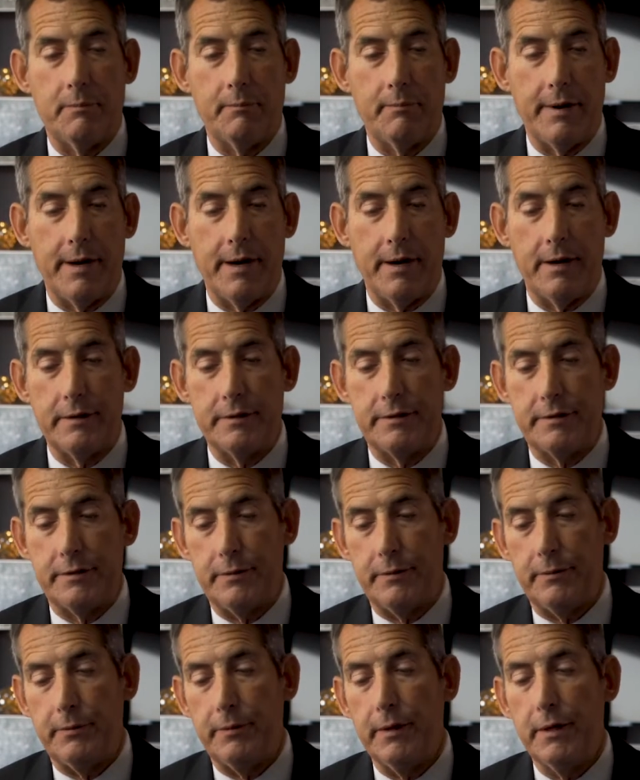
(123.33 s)
compared
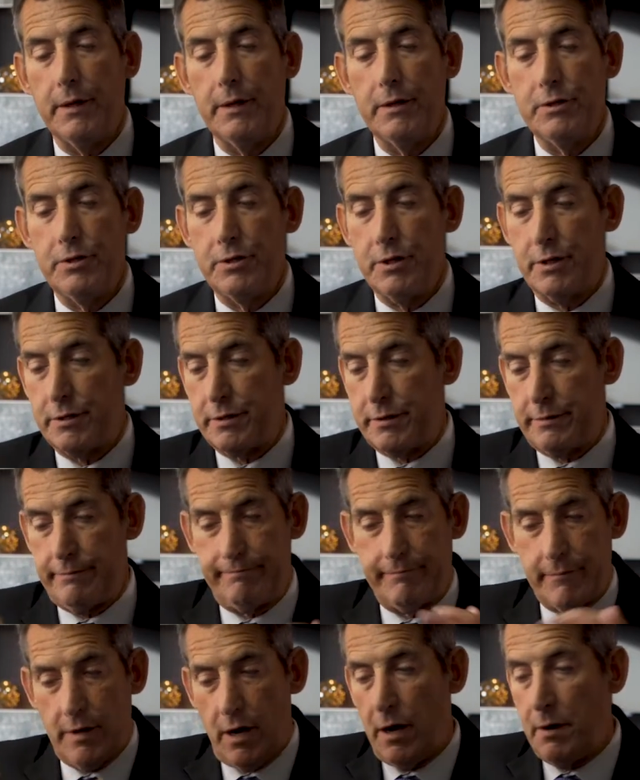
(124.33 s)
to just
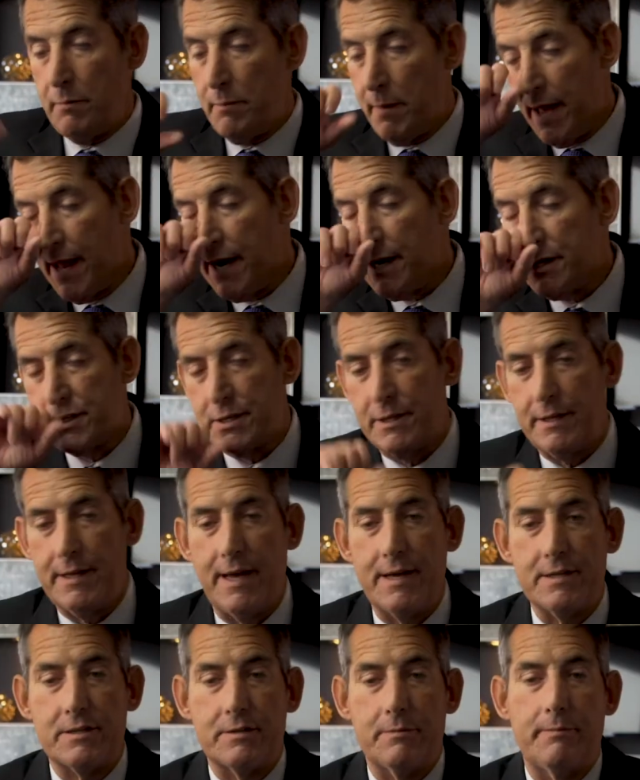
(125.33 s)
unmanaged in
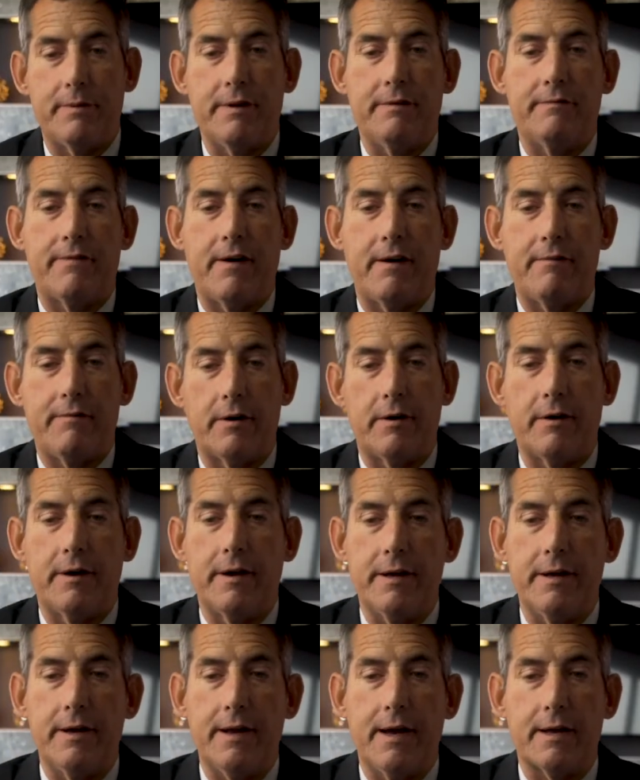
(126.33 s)
the S&P 500
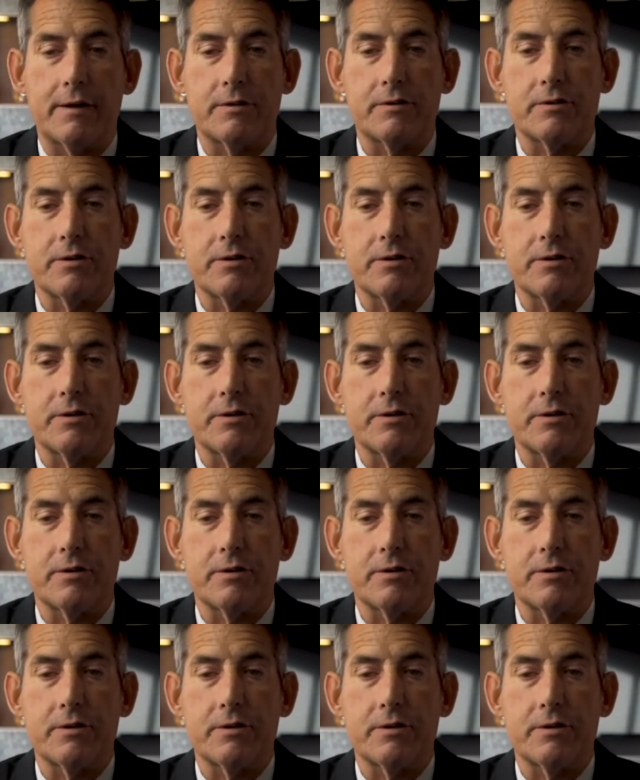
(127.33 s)
index,